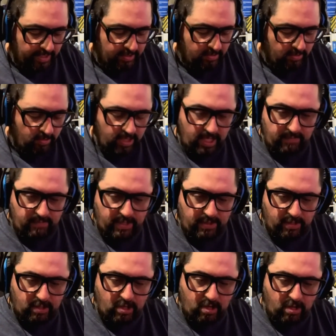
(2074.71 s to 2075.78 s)
do have other
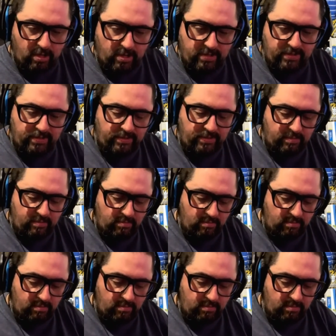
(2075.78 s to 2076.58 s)
cards